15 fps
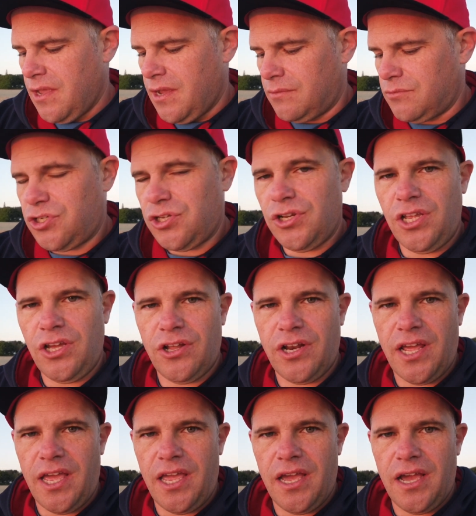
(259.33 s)
I'm shooting on
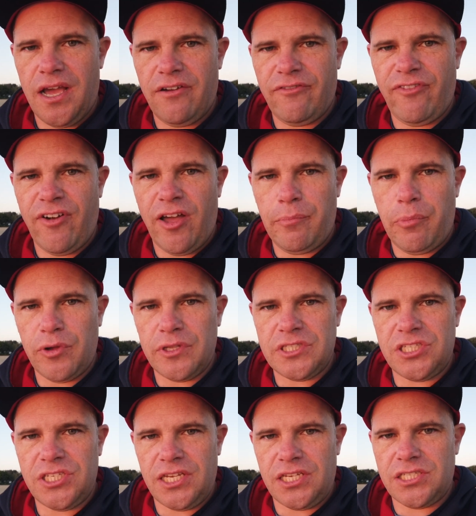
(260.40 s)
a
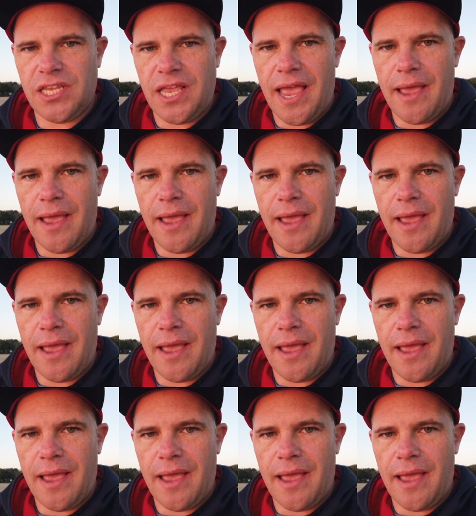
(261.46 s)
5.6